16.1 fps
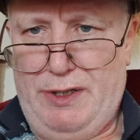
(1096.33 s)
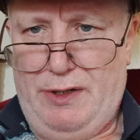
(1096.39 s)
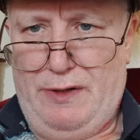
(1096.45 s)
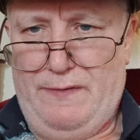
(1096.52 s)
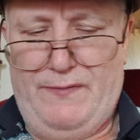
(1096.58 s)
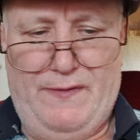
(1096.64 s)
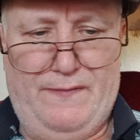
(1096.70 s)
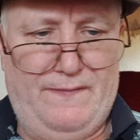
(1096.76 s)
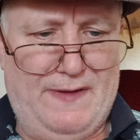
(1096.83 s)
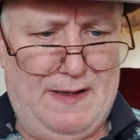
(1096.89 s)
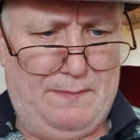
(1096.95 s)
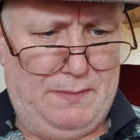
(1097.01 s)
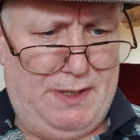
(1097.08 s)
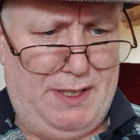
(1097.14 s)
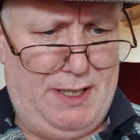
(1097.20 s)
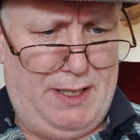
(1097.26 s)
of the
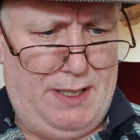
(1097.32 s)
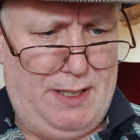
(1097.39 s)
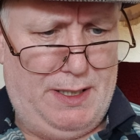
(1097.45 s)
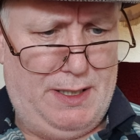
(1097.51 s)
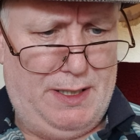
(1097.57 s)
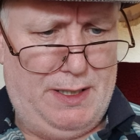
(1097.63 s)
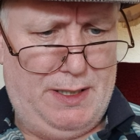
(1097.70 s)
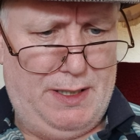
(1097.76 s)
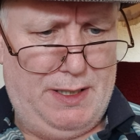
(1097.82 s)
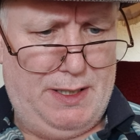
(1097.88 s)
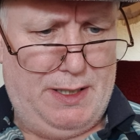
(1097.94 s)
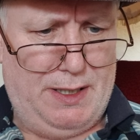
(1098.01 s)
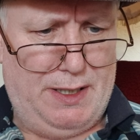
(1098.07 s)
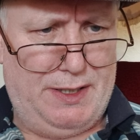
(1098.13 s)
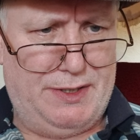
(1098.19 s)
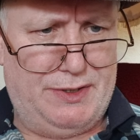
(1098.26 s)
family
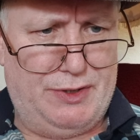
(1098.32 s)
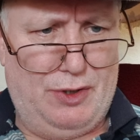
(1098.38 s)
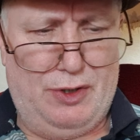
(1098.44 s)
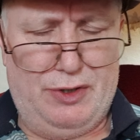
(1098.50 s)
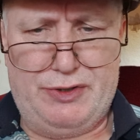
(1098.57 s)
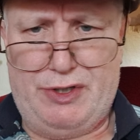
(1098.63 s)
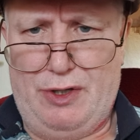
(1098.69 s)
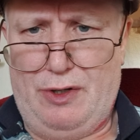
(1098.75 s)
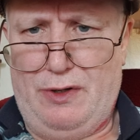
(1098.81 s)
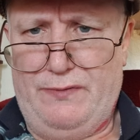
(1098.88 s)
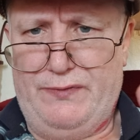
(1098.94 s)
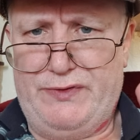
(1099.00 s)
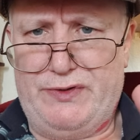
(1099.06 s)
is daughter of